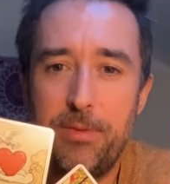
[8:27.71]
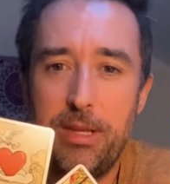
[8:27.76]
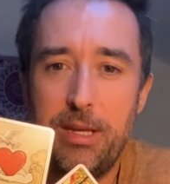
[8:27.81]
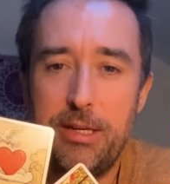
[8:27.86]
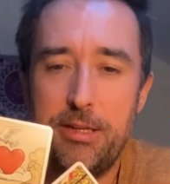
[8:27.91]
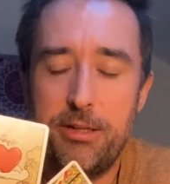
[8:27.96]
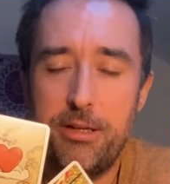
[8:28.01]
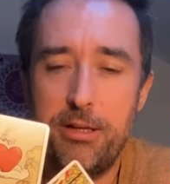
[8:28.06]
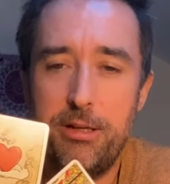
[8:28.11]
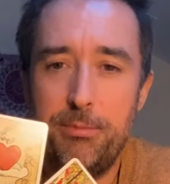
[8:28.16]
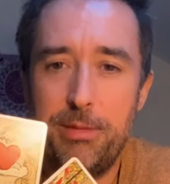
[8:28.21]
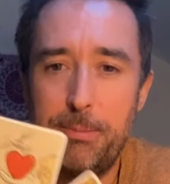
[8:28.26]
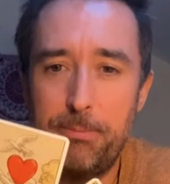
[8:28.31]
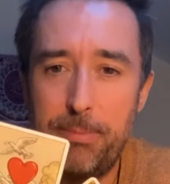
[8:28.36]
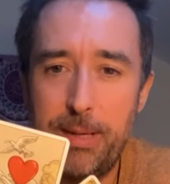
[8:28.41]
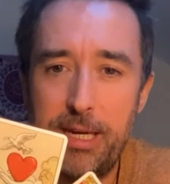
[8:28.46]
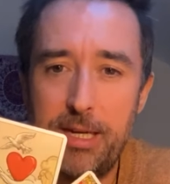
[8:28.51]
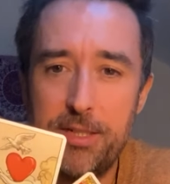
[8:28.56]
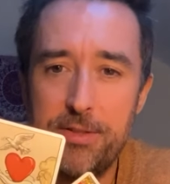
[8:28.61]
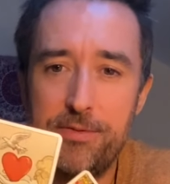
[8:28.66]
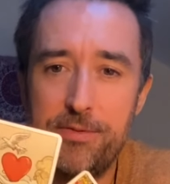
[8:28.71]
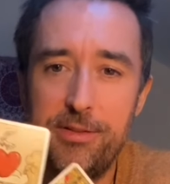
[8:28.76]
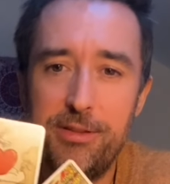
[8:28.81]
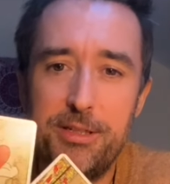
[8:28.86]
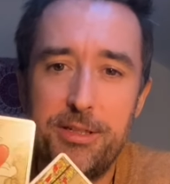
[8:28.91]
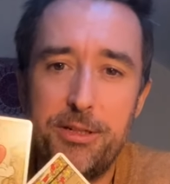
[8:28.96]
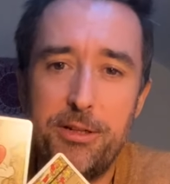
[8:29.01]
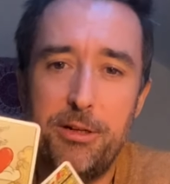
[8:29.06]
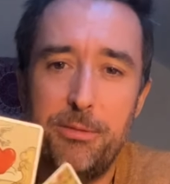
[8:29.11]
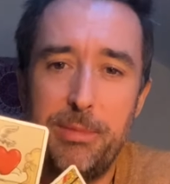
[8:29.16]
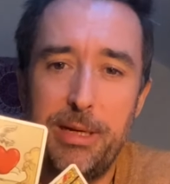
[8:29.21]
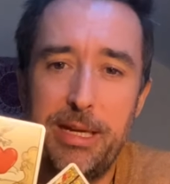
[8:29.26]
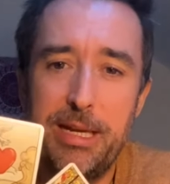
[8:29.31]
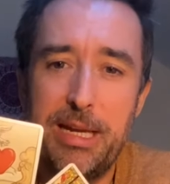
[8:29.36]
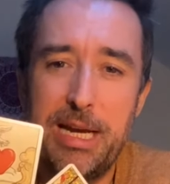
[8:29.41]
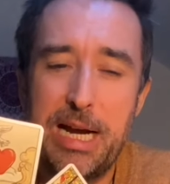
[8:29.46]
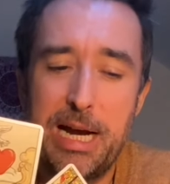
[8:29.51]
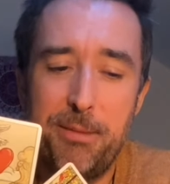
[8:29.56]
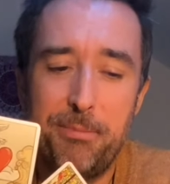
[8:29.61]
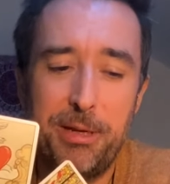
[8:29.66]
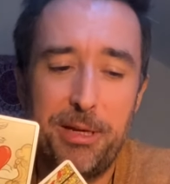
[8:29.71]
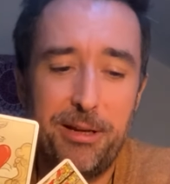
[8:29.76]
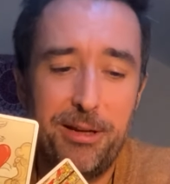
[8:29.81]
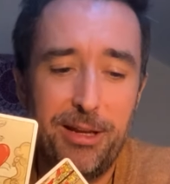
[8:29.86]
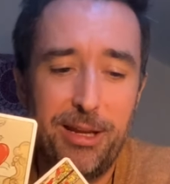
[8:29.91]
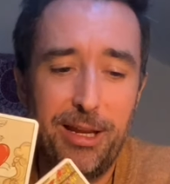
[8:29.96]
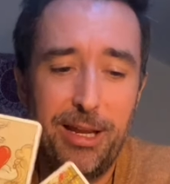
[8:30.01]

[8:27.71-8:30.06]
It's going to be peaceful, it's going to be calming.